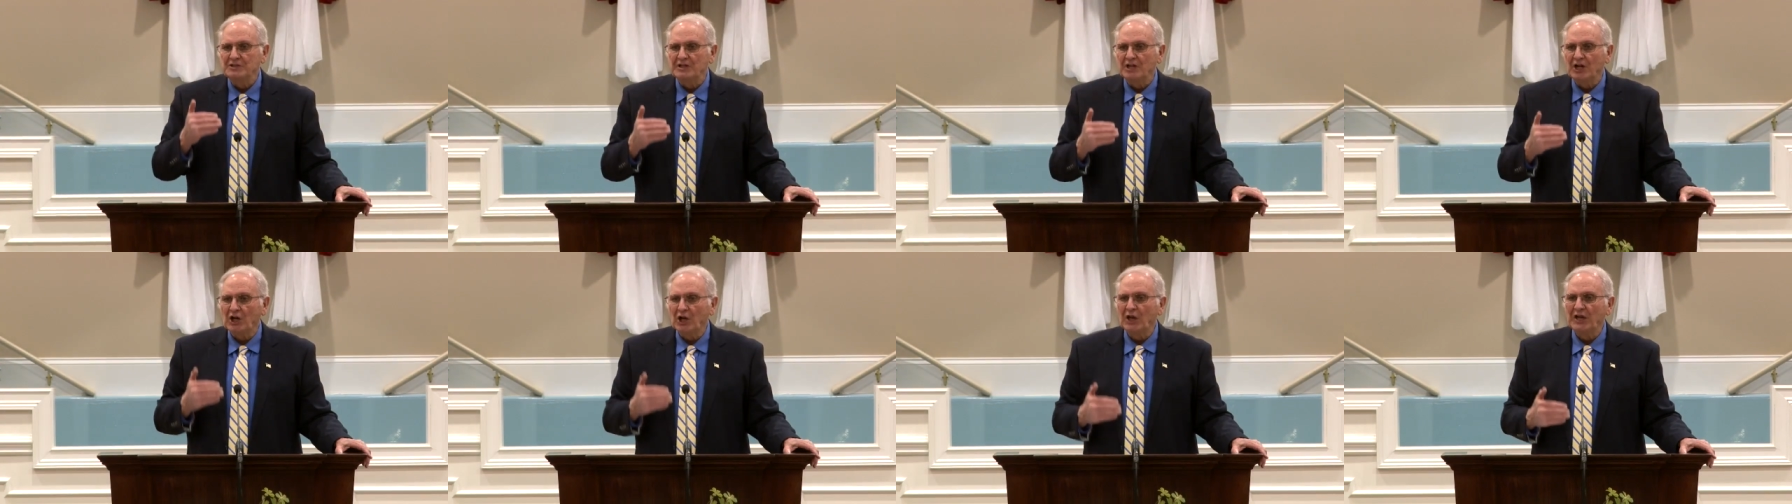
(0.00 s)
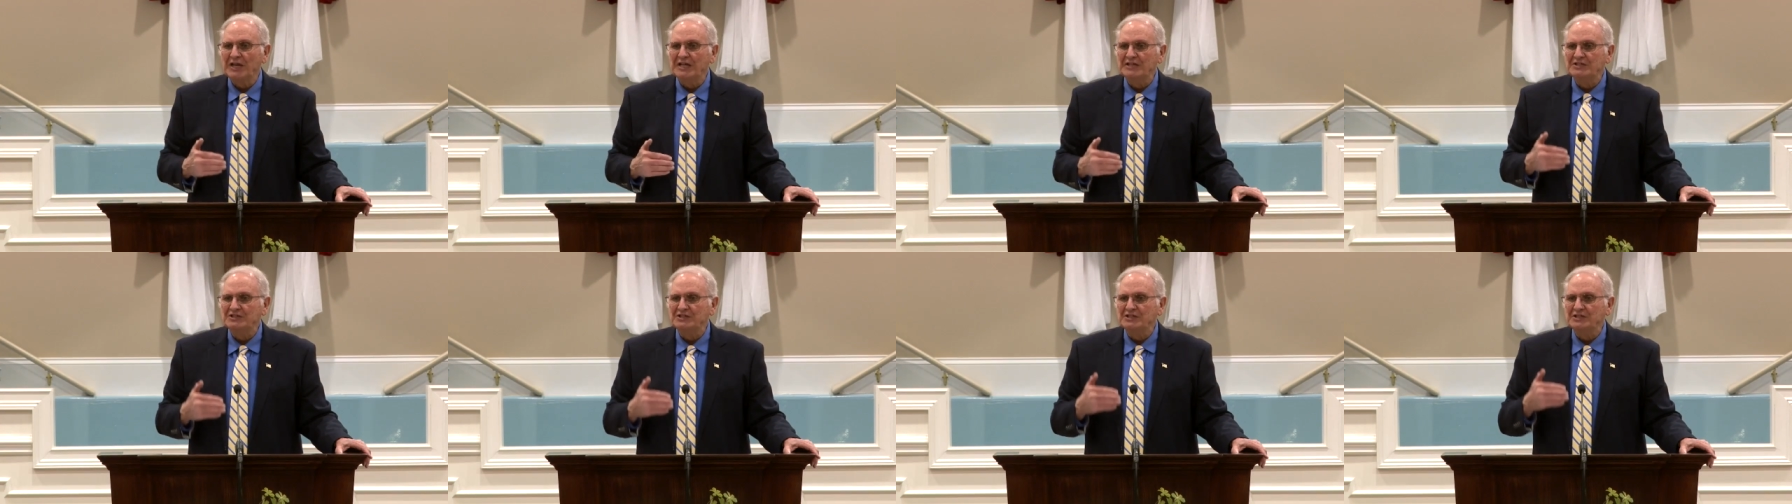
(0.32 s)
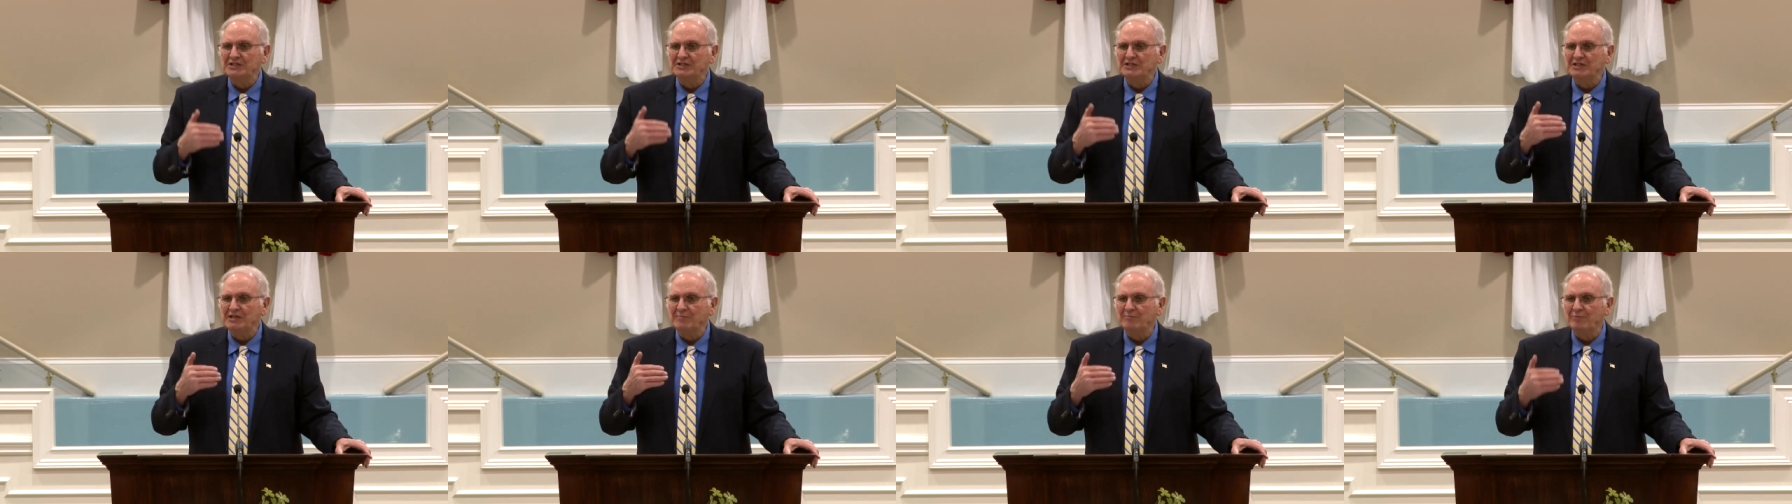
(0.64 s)
and
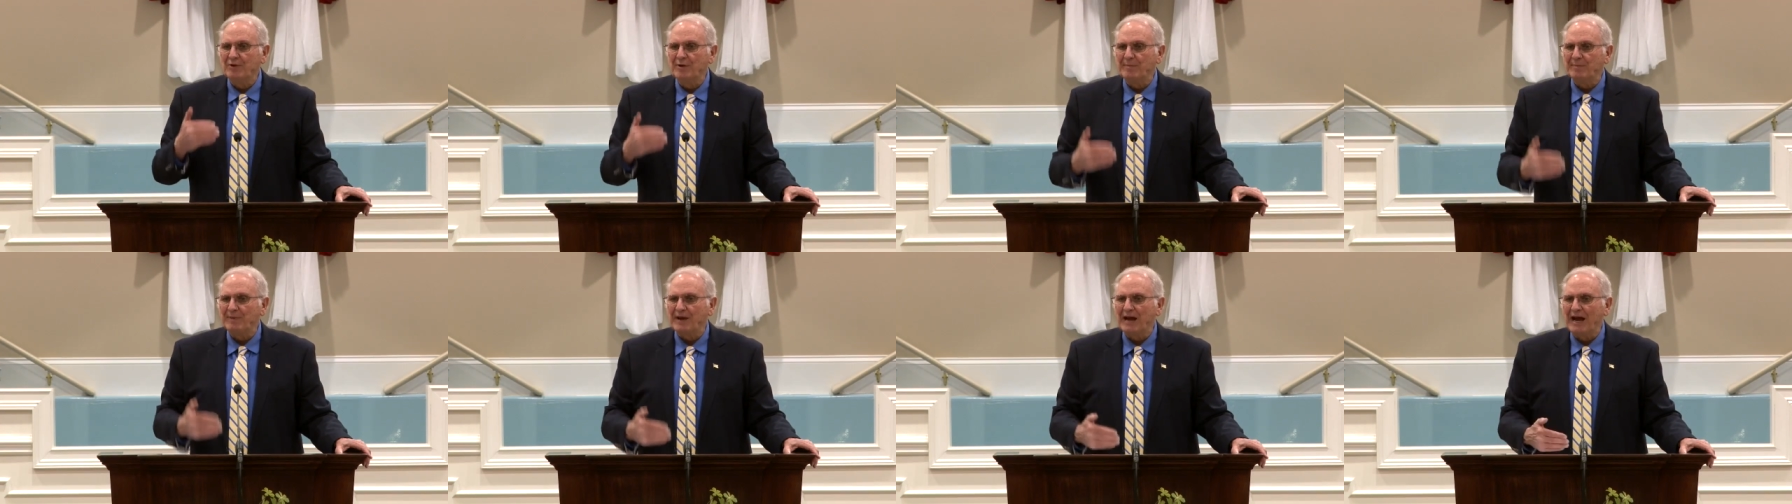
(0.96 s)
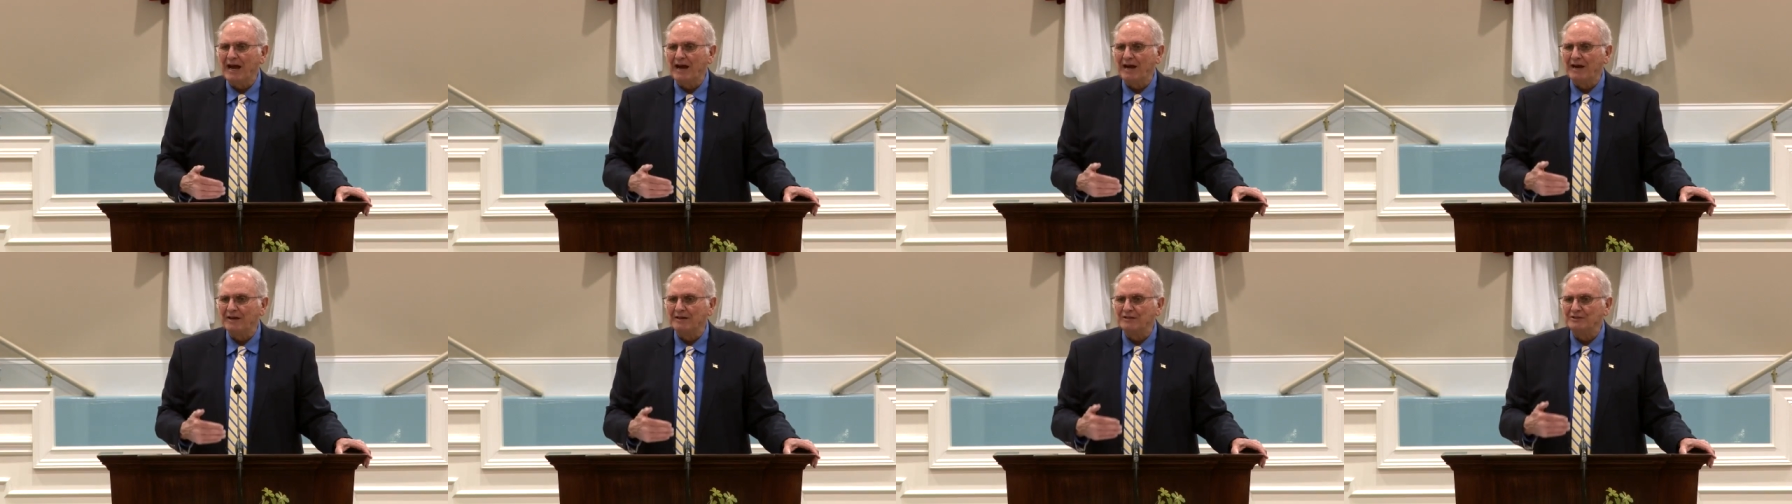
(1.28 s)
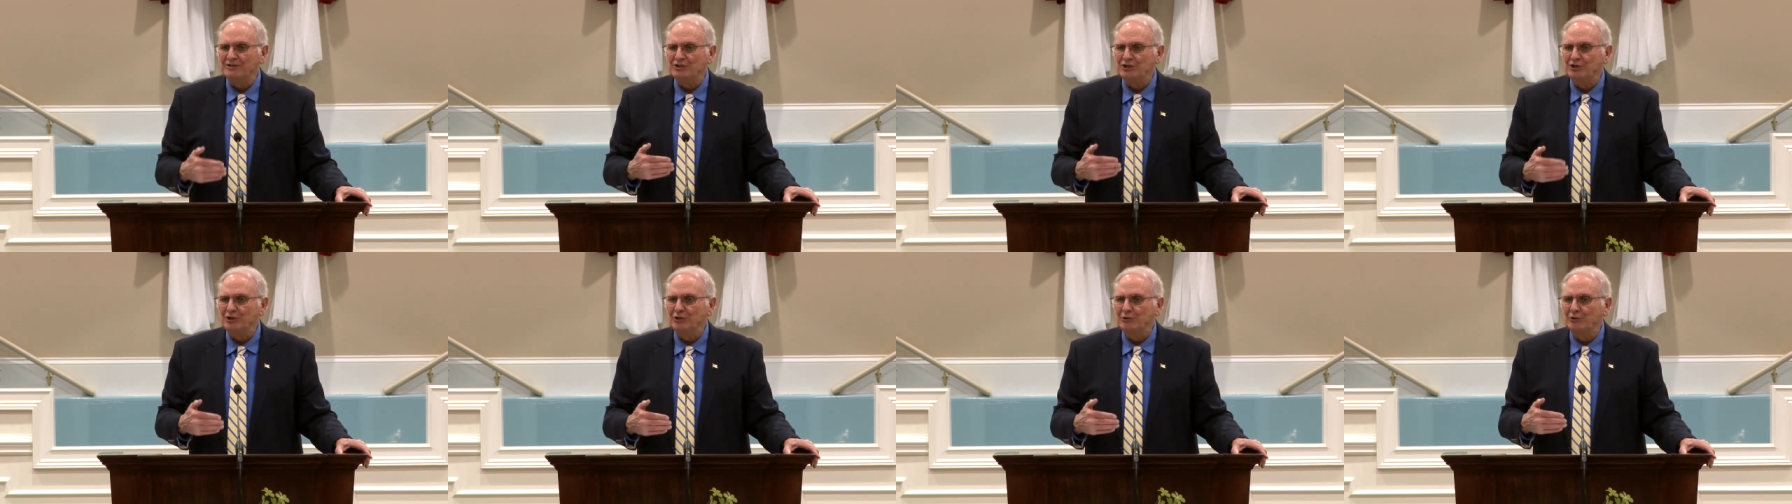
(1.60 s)
cleanses and
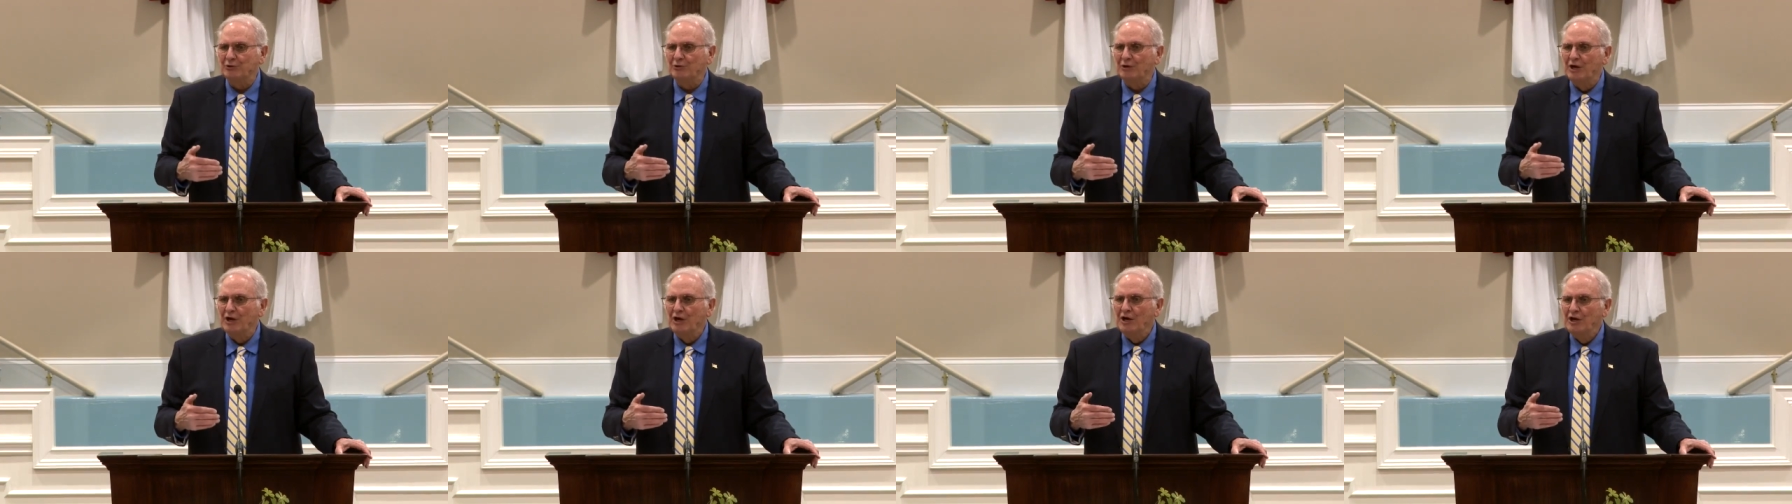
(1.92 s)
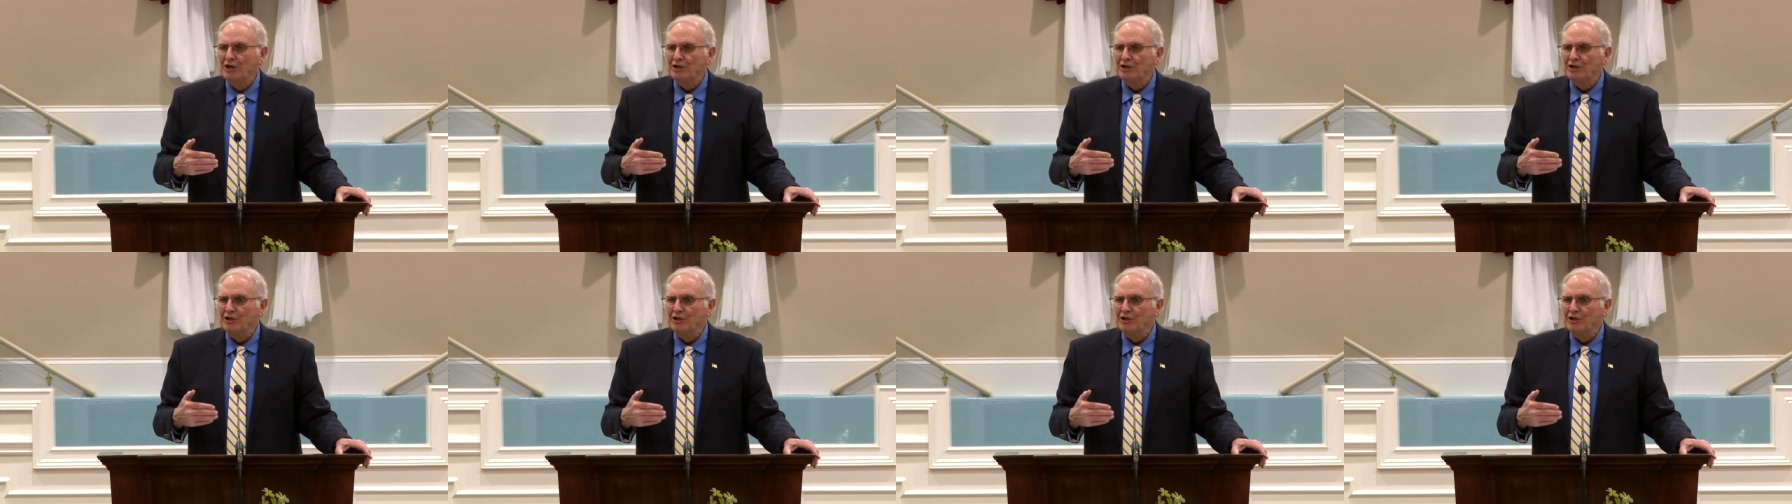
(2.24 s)
prepares you